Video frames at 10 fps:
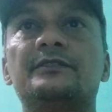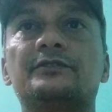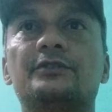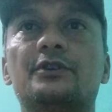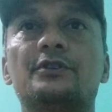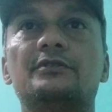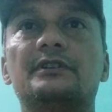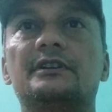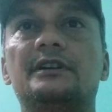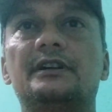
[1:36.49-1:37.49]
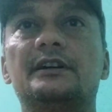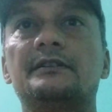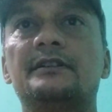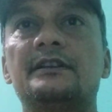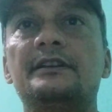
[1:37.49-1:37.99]
So
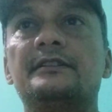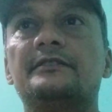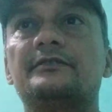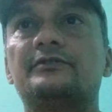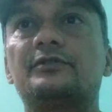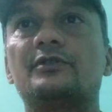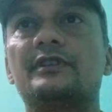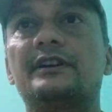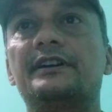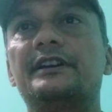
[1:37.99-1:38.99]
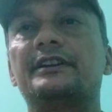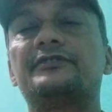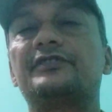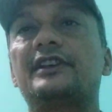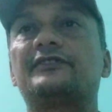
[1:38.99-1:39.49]

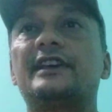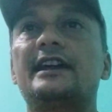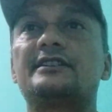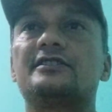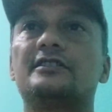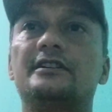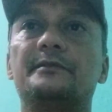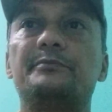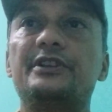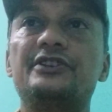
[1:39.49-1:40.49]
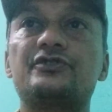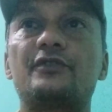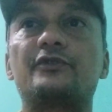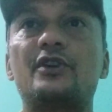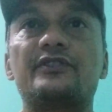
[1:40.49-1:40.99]
it says that breach
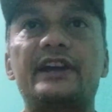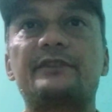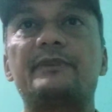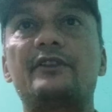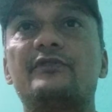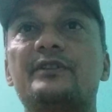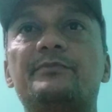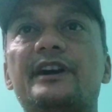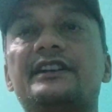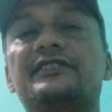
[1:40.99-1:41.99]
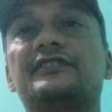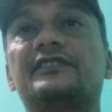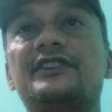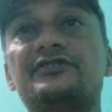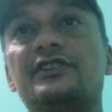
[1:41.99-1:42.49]
of contract by one party is
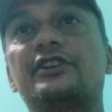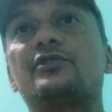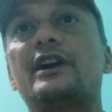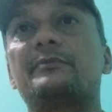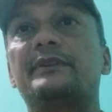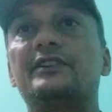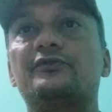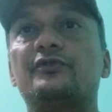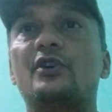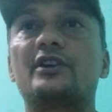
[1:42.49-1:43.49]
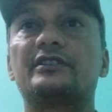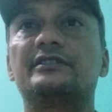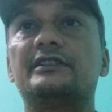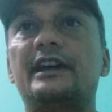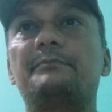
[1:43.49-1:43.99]
essential requirement for
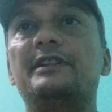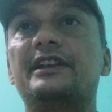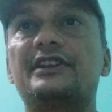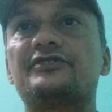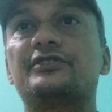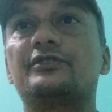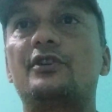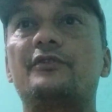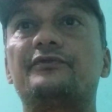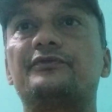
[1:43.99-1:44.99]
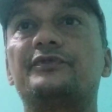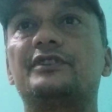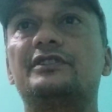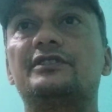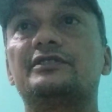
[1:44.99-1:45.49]
the application of
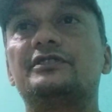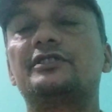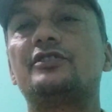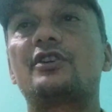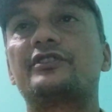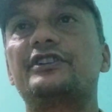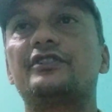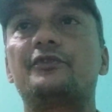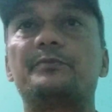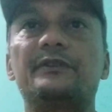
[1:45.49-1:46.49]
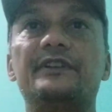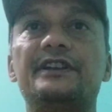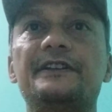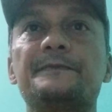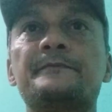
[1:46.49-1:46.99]
the doctrine of
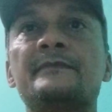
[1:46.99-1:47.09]
privity.